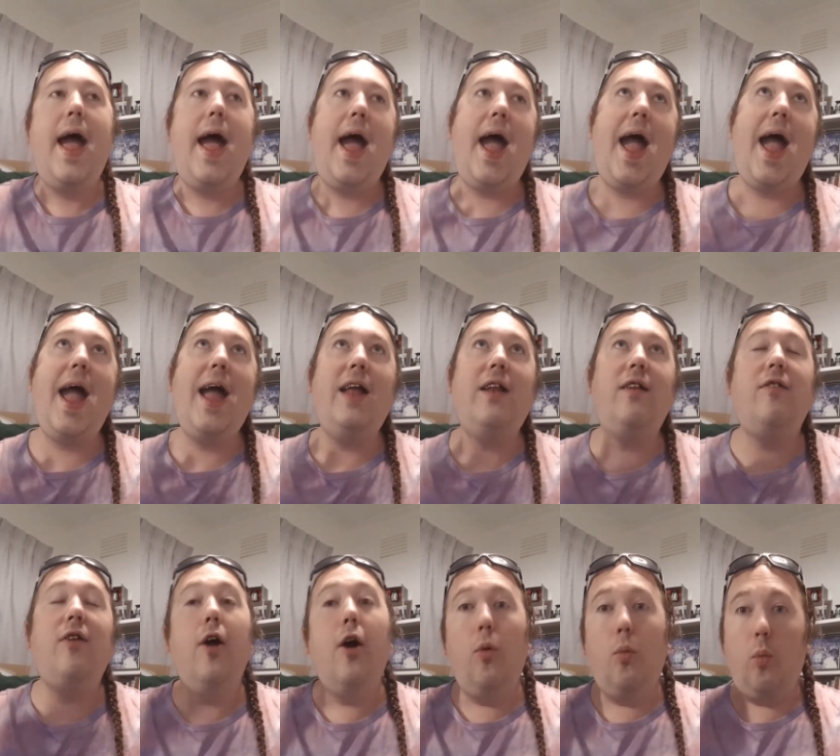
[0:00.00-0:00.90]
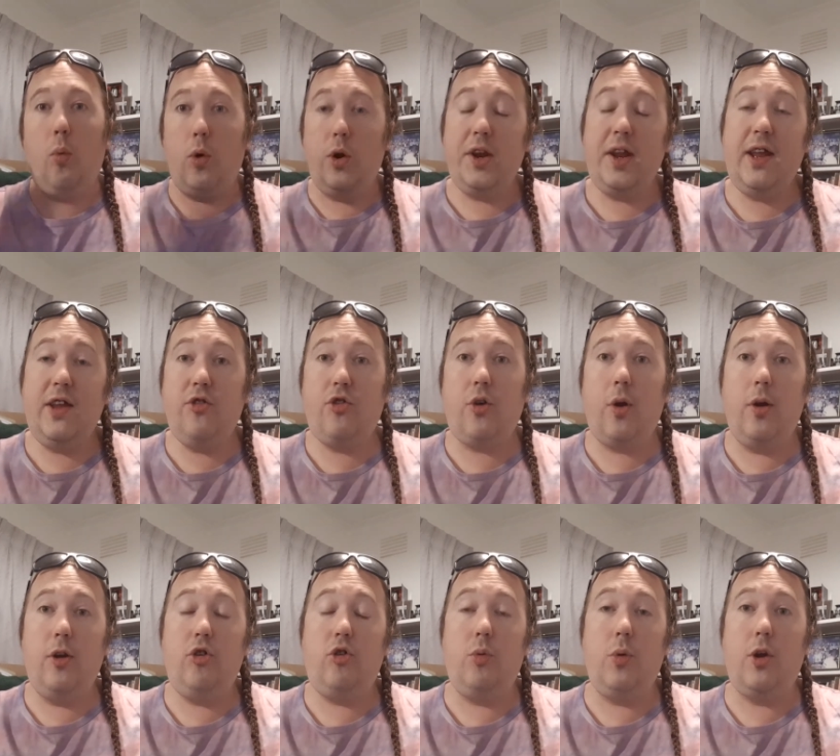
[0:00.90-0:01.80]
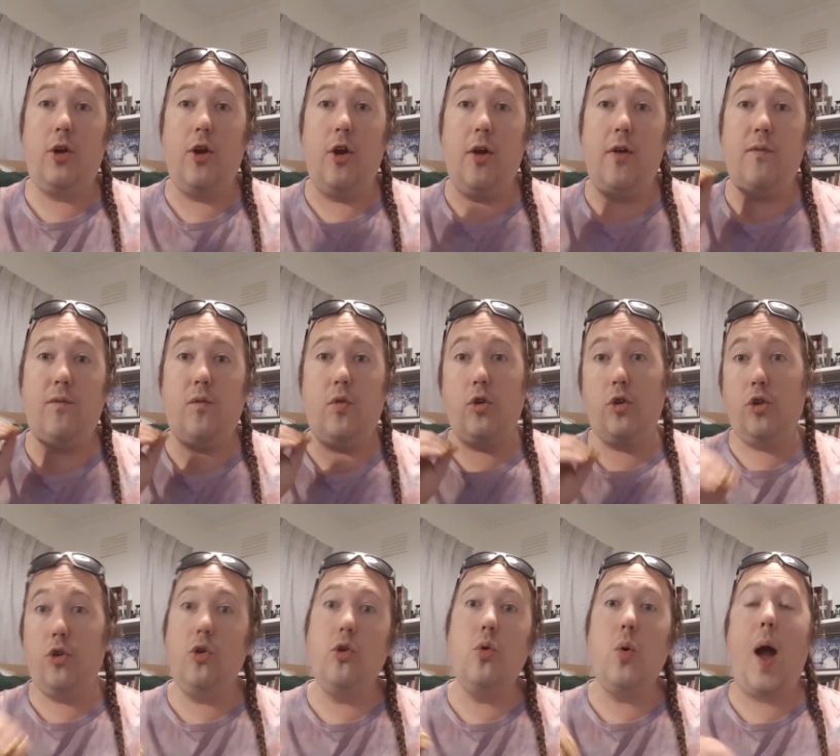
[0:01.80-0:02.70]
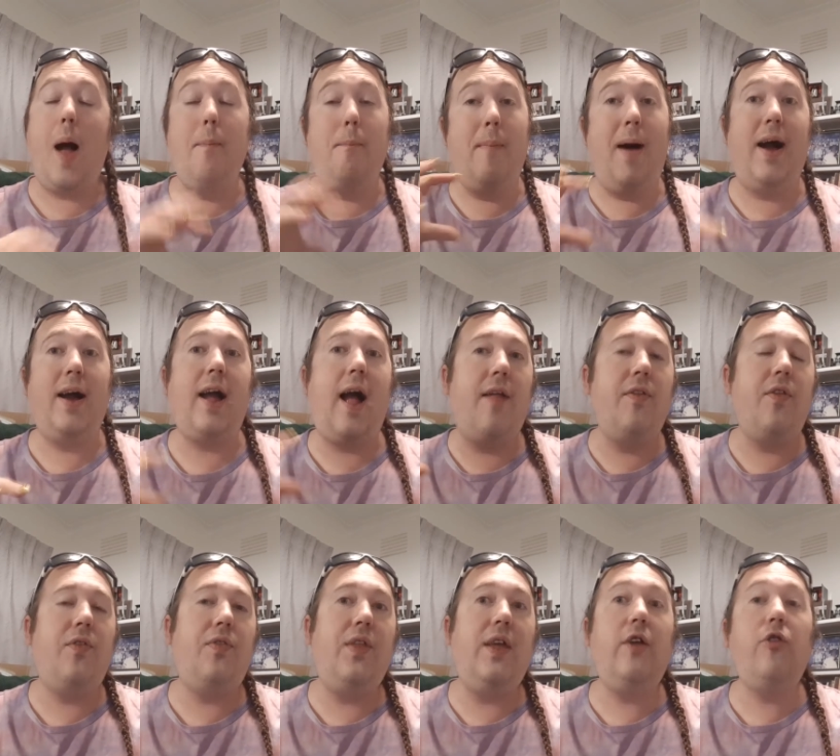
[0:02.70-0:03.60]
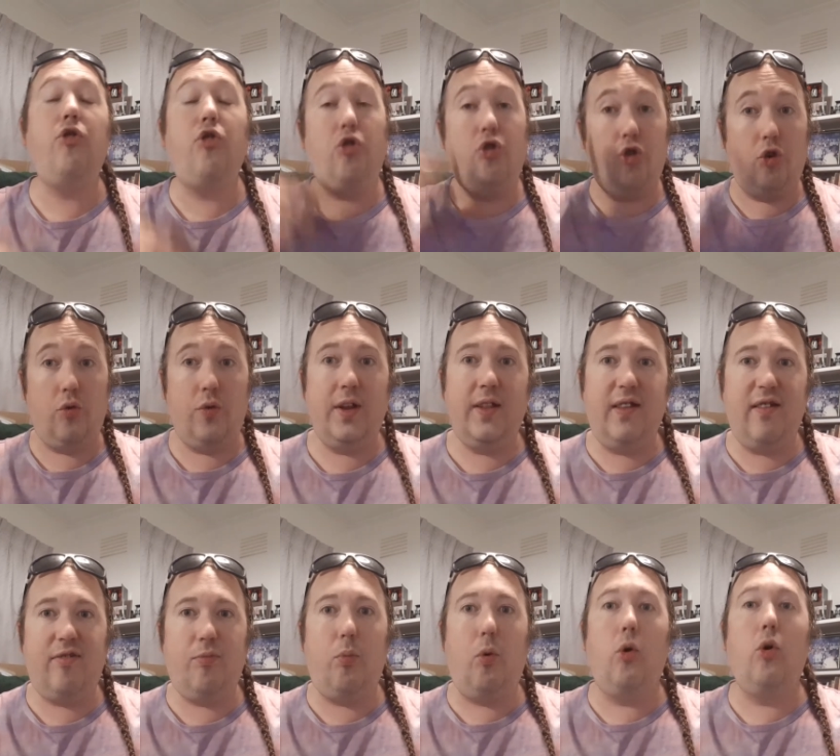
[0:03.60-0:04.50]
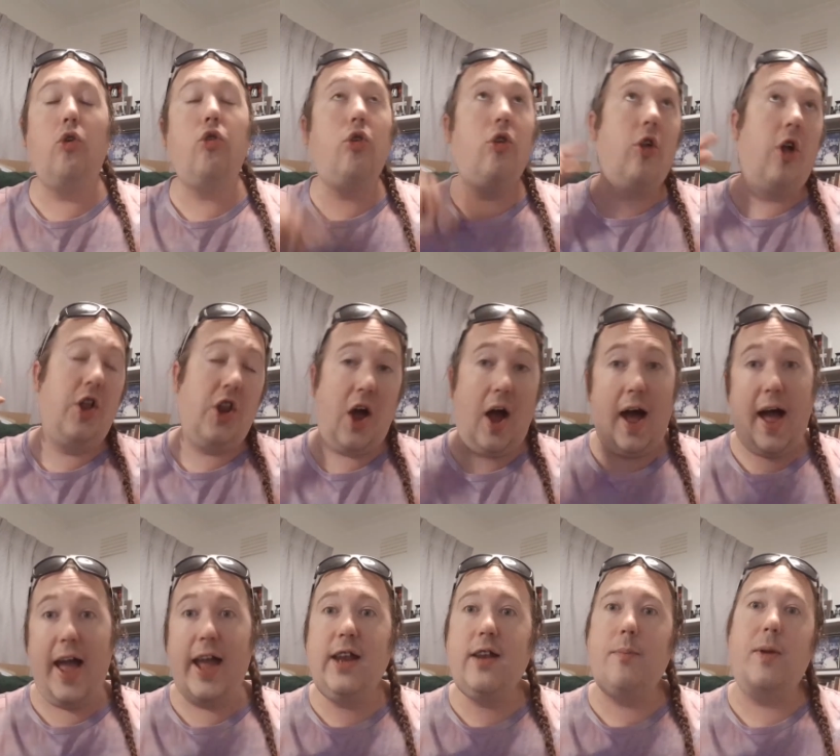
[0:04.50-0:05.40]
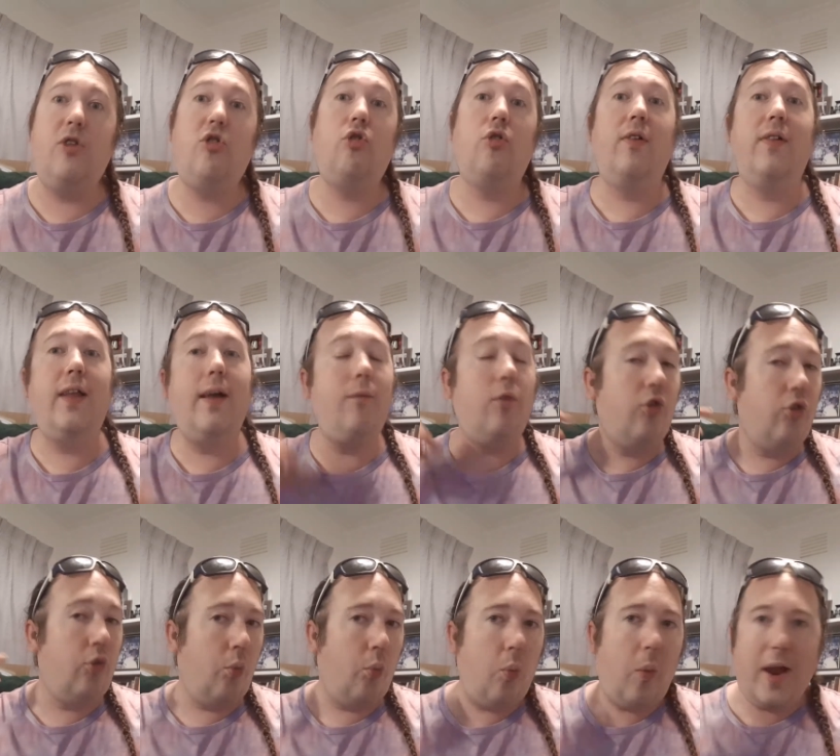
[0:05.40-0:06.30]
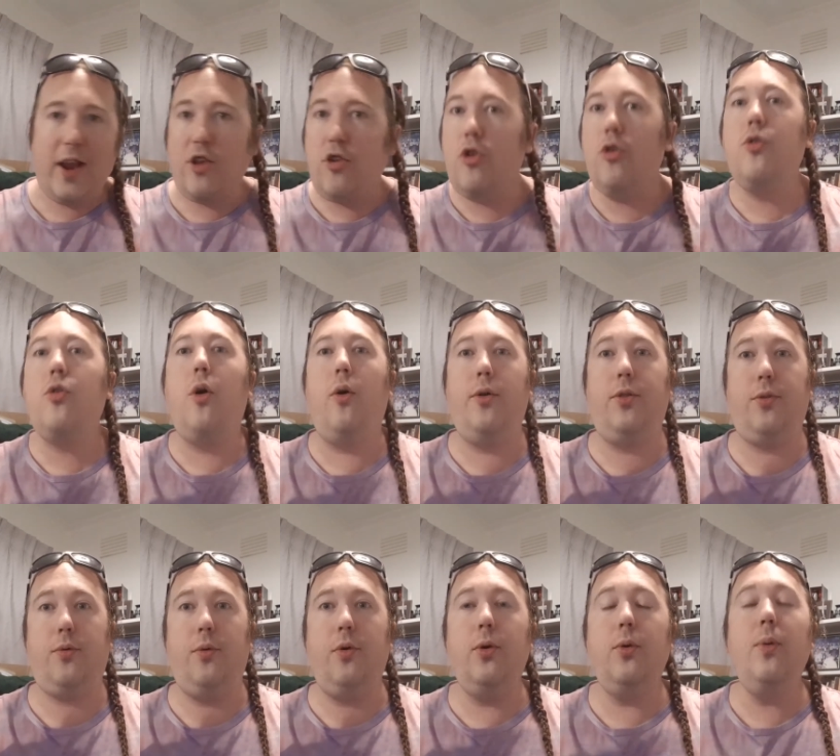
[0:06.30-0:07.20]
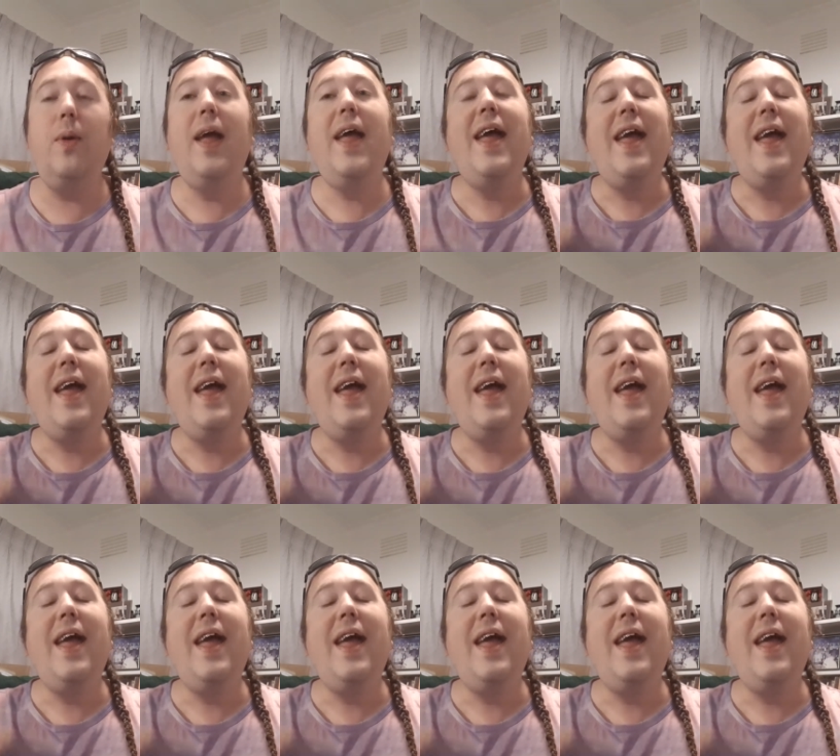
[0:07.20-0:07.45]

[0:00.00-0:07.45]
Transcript: And what is going to occur for you, among other things, during this portal on higher dimensional levels when you go through,